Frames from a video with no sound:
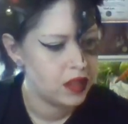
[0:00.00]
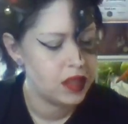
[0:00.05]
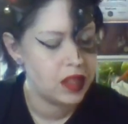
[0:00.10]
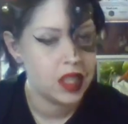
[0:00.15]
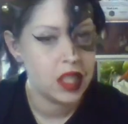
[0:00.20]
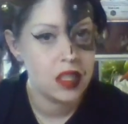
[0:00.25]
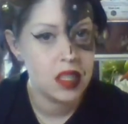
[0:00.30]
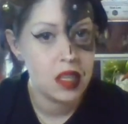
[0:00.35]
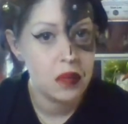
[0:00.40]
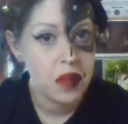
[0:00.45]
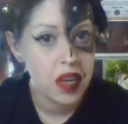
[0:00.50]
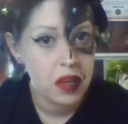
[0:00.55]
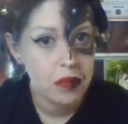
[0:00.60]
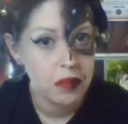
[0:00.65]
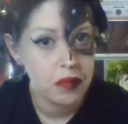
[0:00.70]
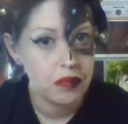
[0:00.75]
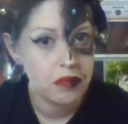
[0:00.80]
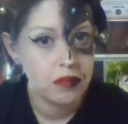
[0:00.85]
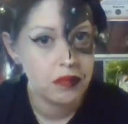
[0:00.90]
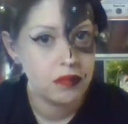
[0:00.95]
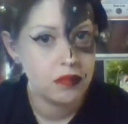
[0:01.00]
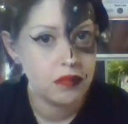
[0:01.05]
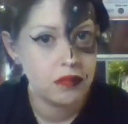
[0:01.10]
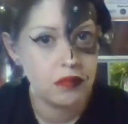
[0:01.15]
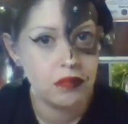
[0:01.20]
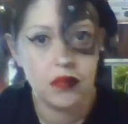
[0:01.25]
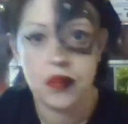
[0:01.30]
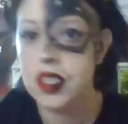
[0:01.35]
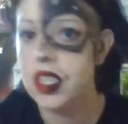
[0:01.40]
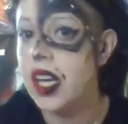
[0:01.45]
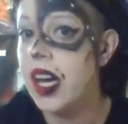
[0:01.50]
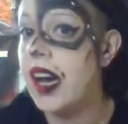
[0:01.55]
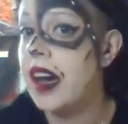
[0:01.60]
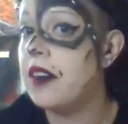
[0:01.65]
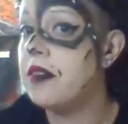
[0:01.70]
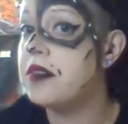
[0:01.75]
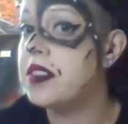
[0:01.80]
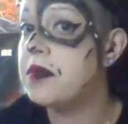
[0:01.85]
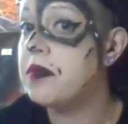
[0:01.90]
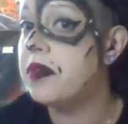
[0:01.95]
They team up. They
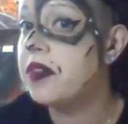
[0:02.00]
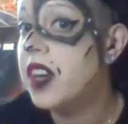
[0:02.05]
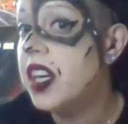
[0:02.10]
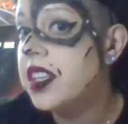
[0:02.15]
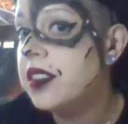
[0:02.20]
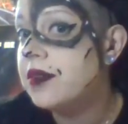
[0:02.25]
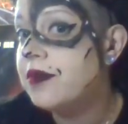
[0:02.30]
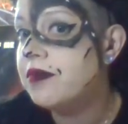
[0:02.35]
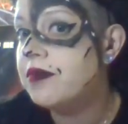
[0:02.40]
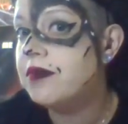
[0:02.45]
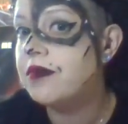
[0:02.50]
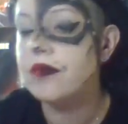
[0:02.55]
have some fun.